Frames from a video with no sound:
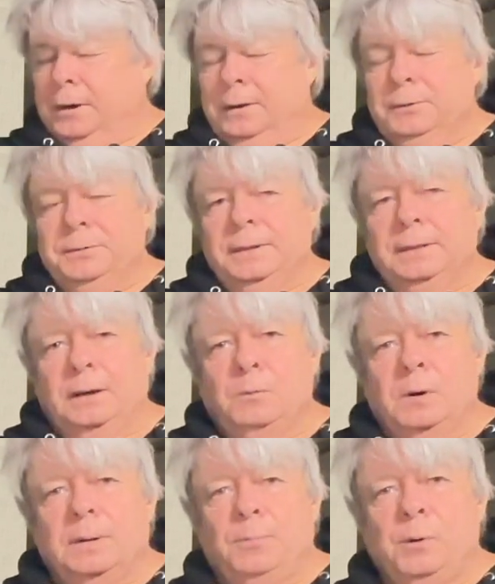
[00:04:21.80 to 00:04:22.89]
other thing that I
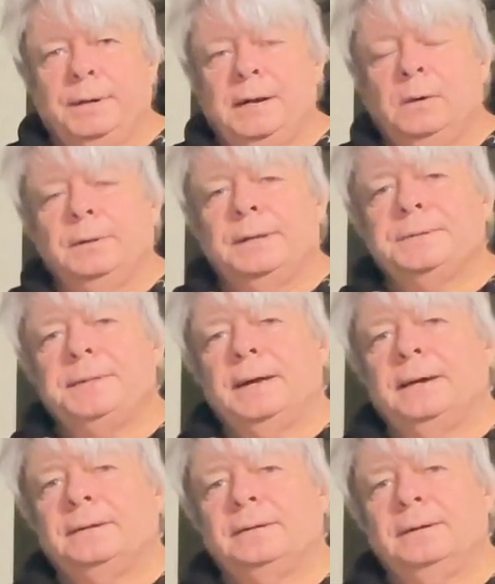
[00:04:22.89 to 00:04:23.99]
want to point out is
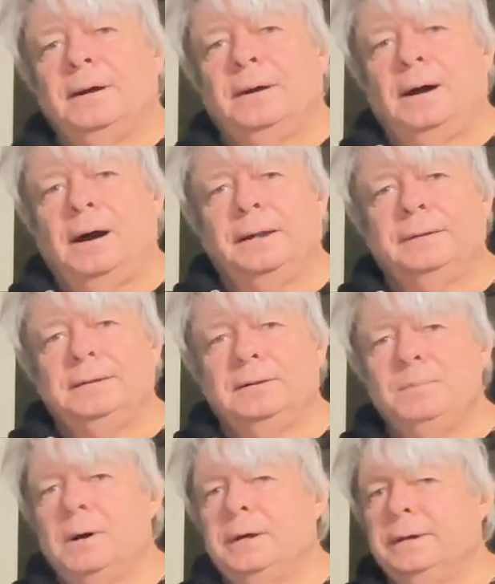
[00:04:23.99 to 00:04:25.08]
that I did
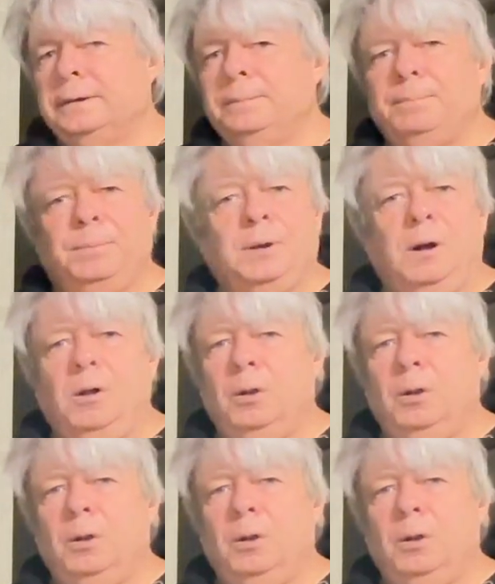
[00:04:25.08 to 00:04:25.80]
my call